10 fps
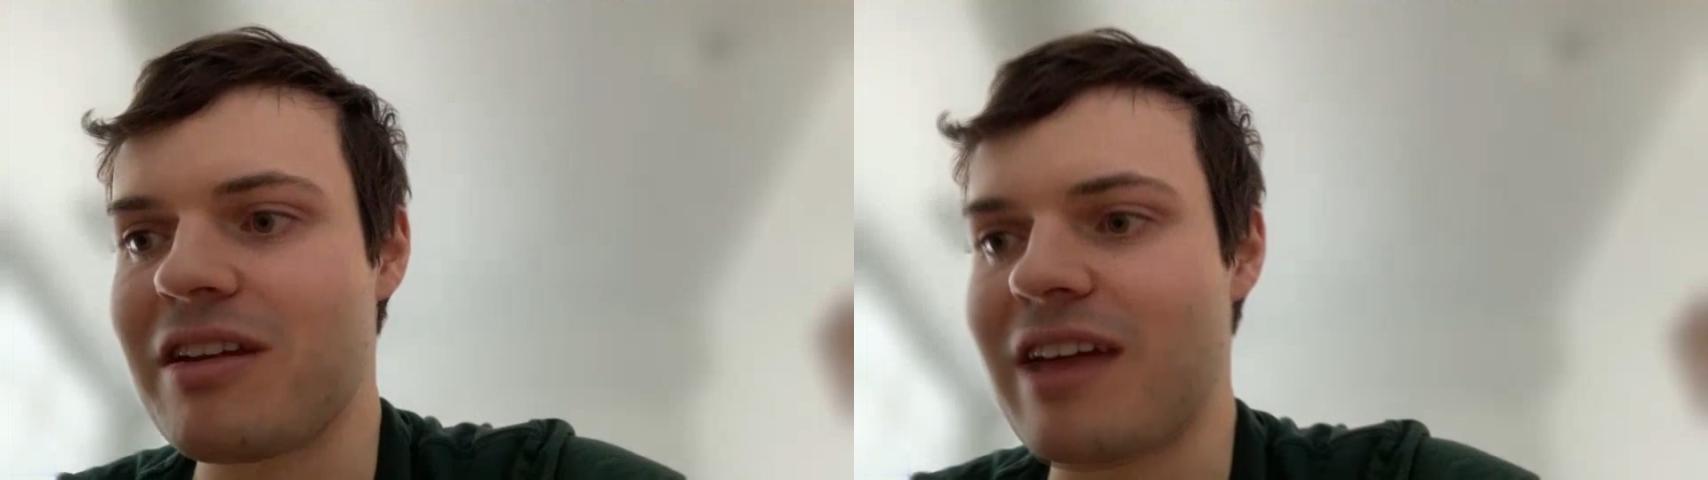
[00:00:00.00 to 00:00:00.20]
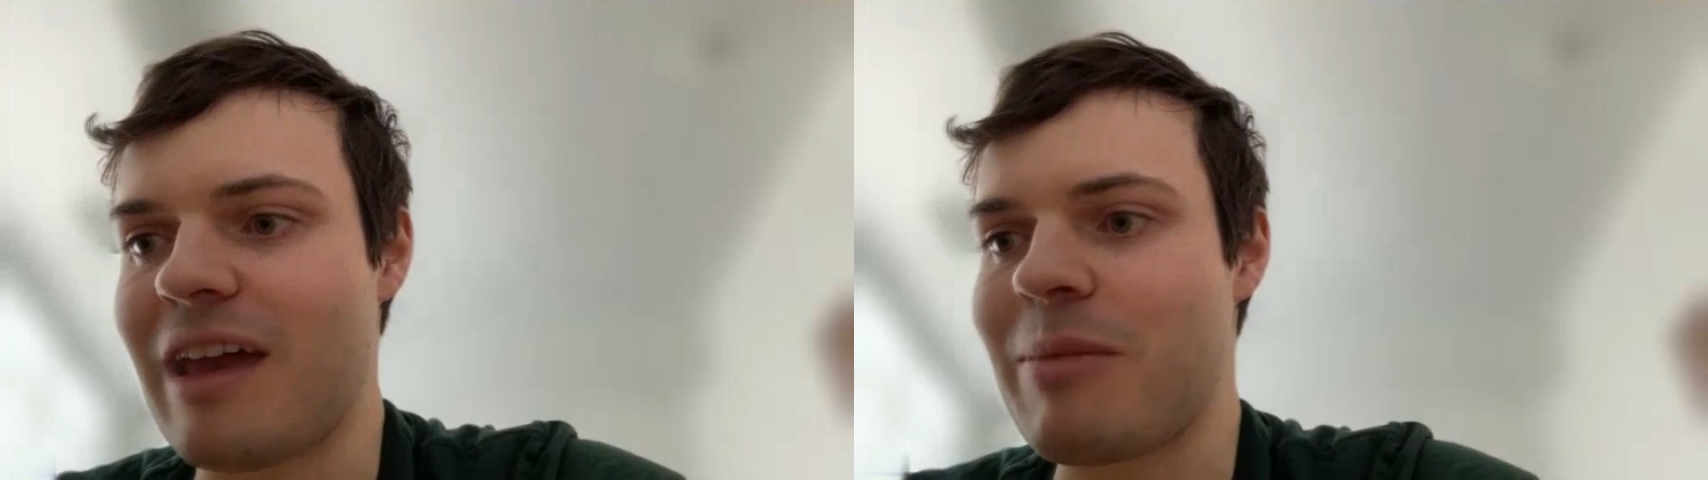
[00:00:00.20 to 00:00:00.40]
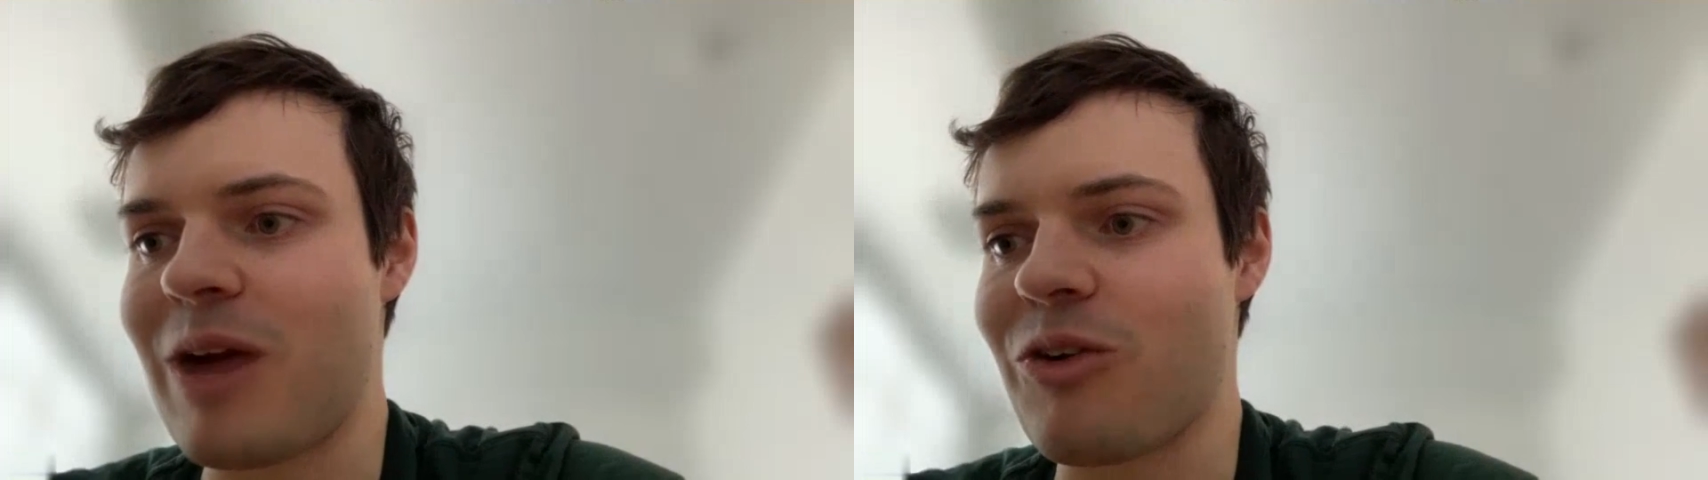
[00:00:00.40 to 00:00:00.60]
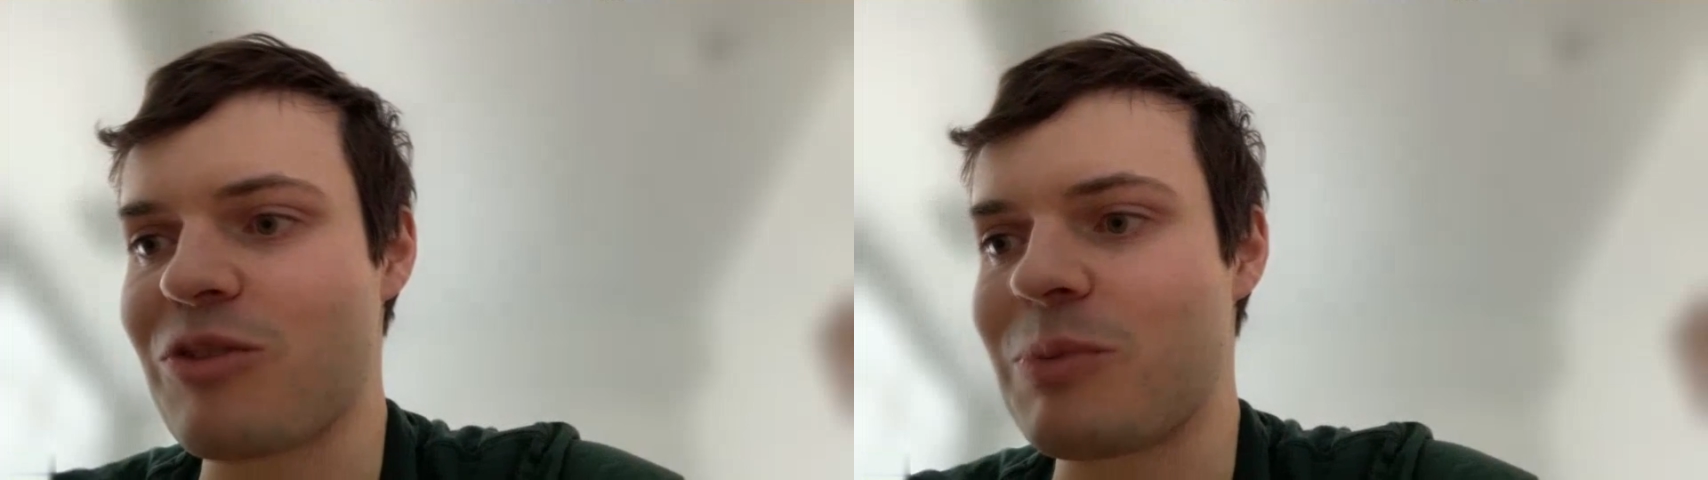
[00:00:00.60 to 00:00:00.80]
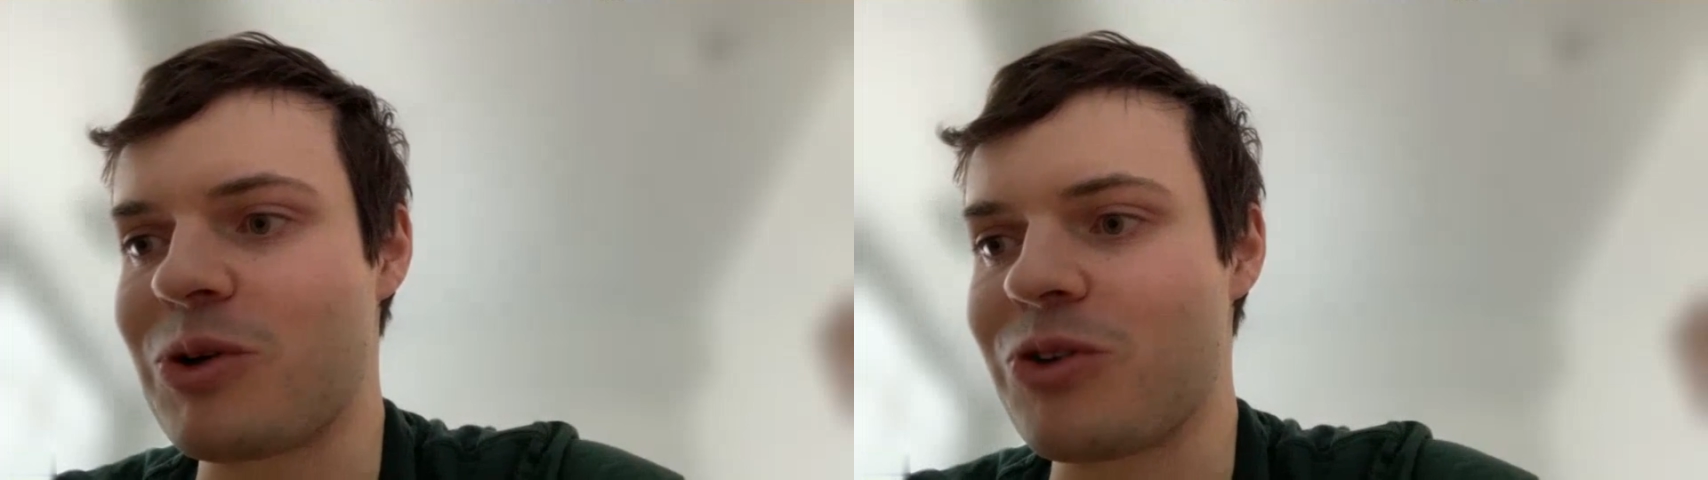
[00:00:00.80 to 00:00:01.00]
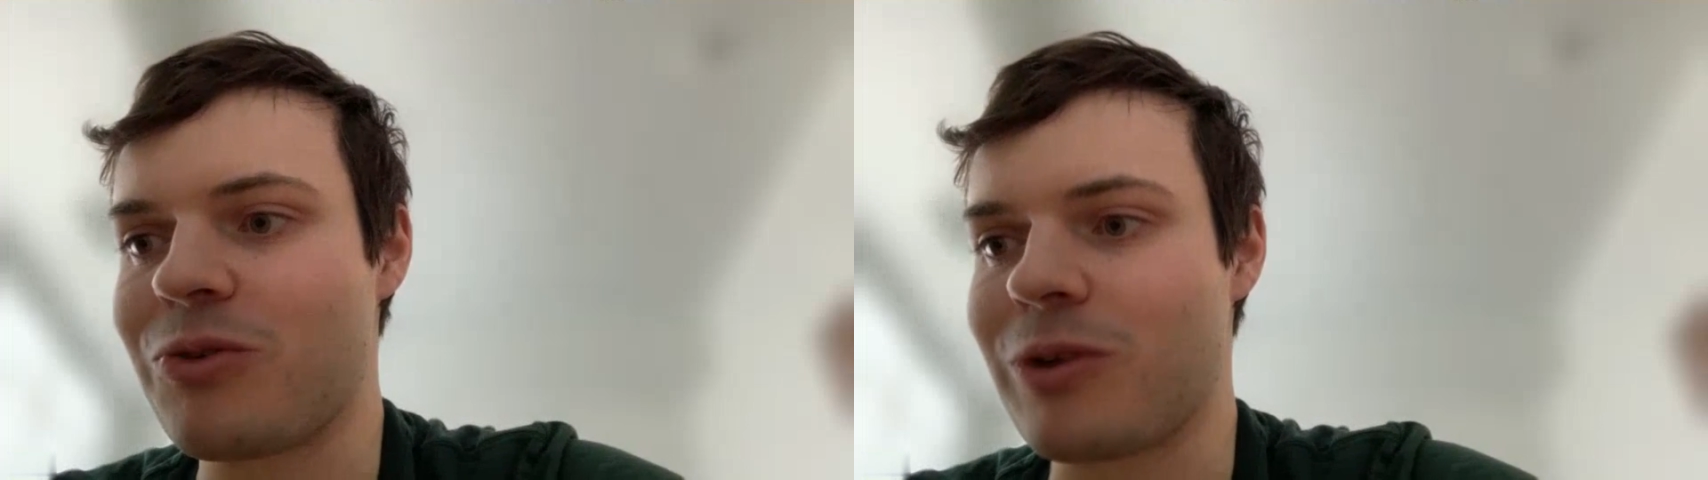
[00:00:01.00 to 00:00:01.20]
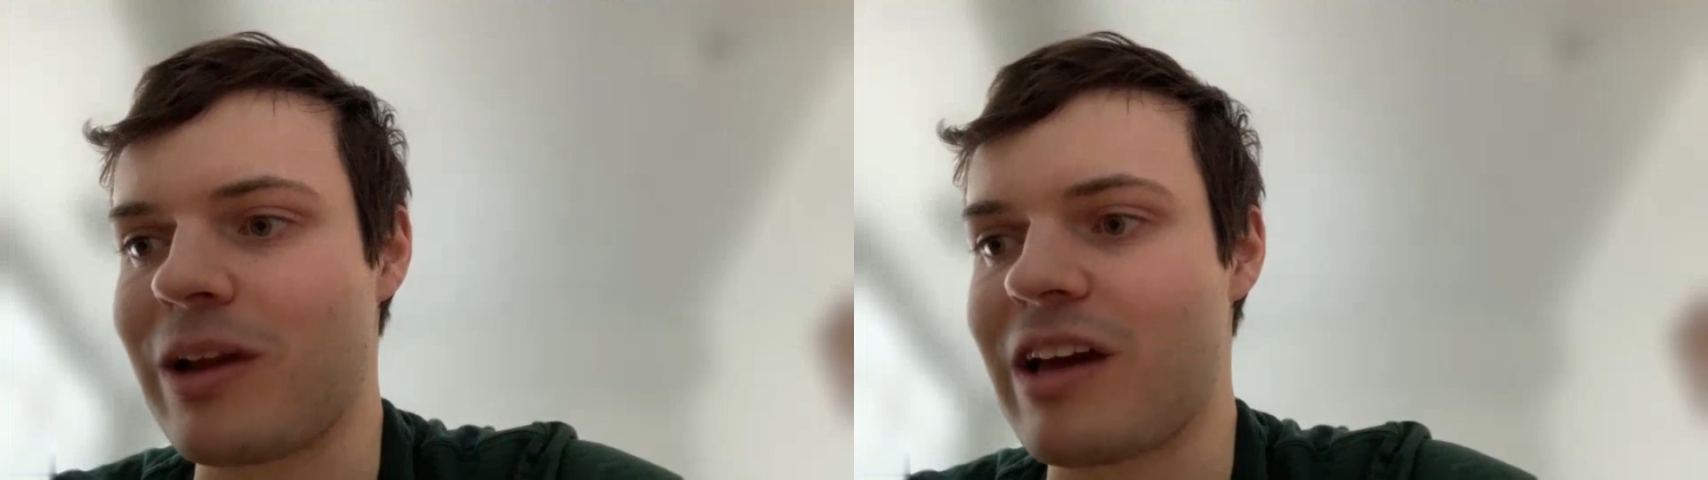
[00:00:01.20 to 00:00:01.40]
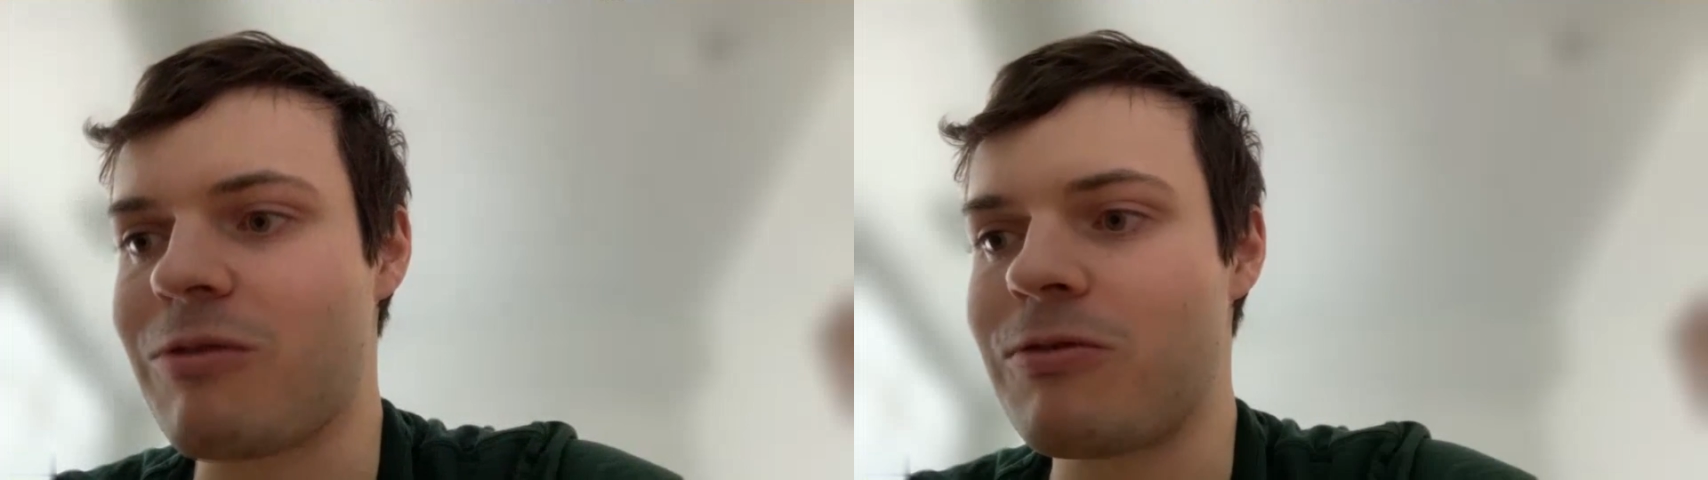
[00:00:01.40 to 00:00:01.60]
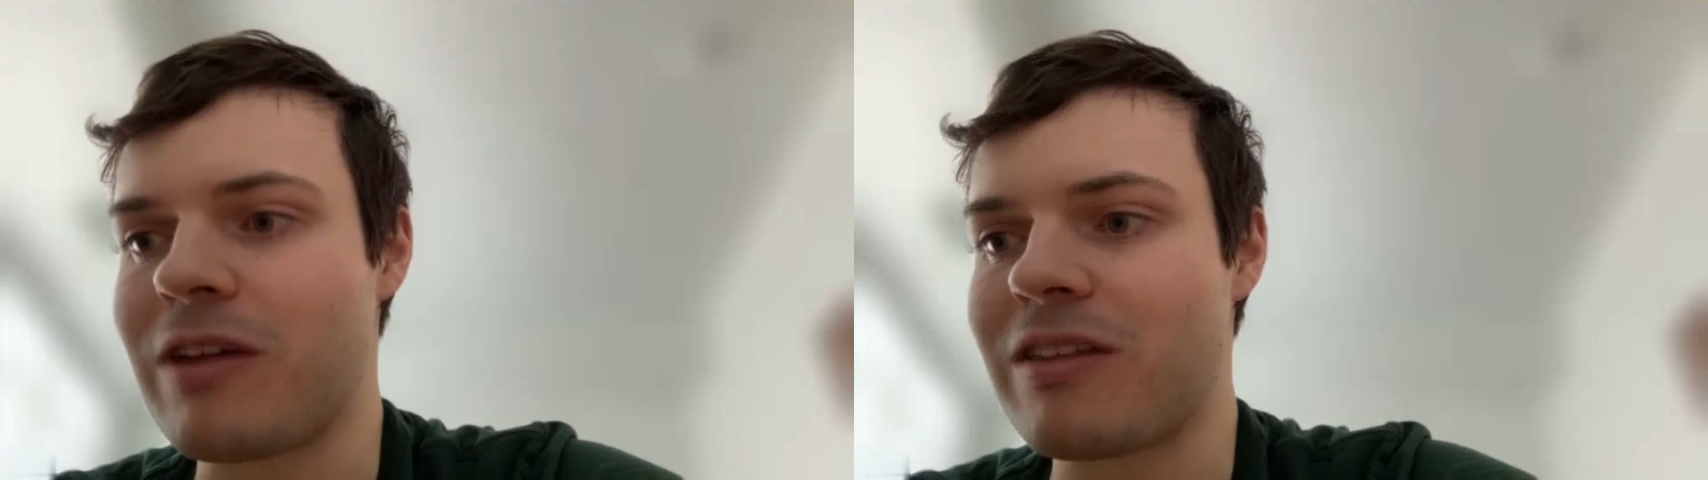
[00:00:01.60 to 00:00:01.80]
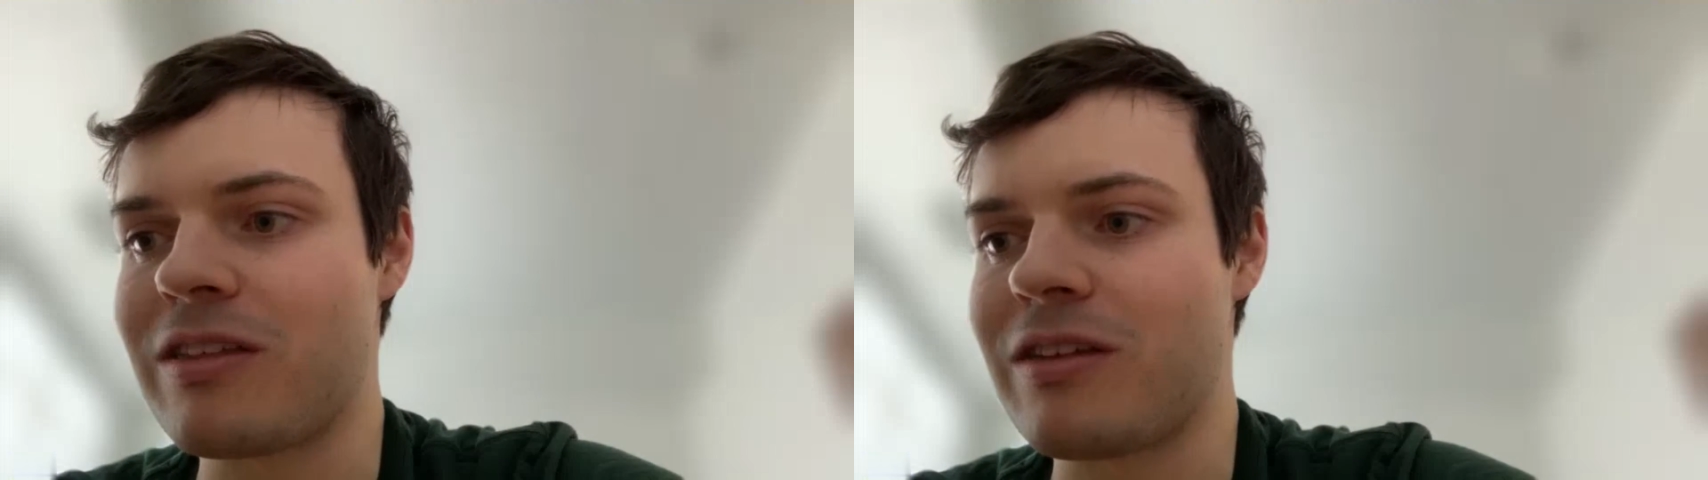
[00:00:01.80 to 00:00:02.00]
and yet Paris built for like a
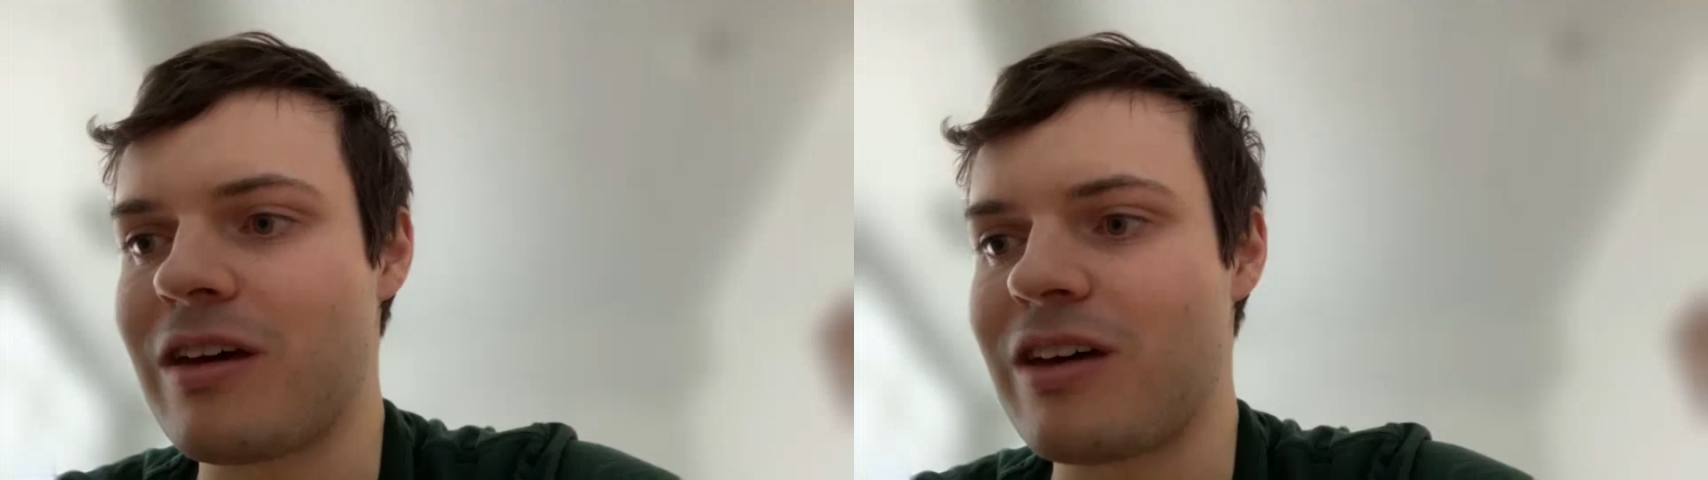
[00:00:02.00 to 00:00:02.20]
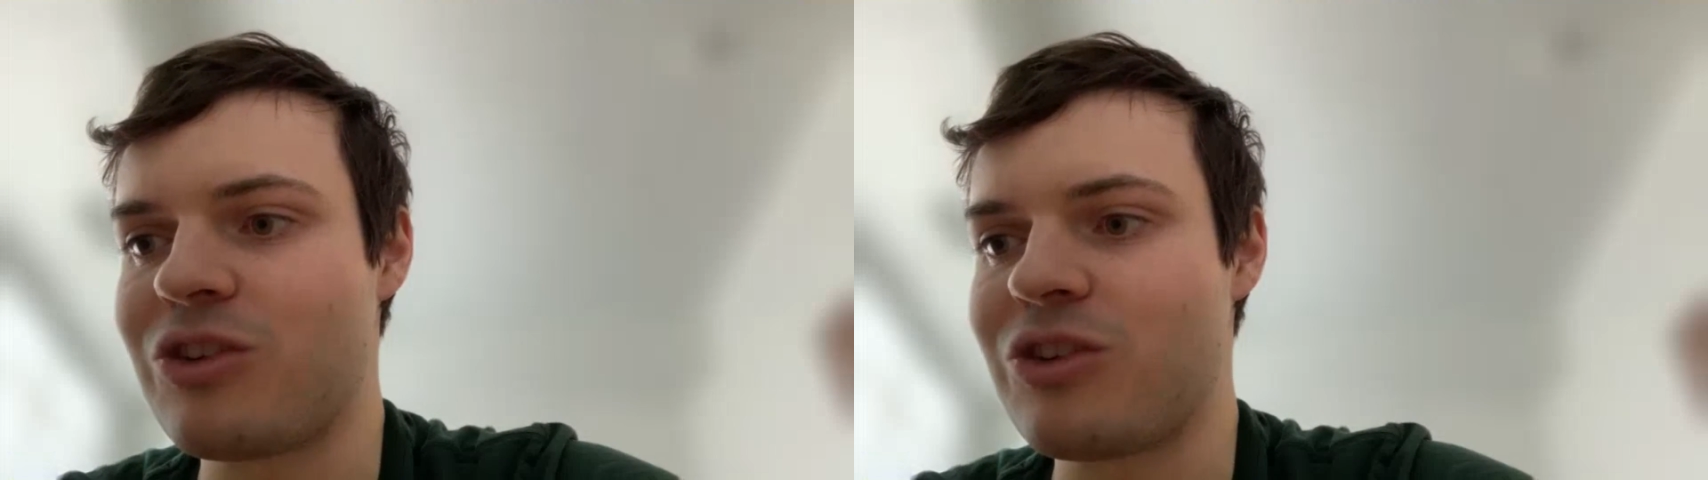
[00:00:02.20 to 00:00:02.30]
fifth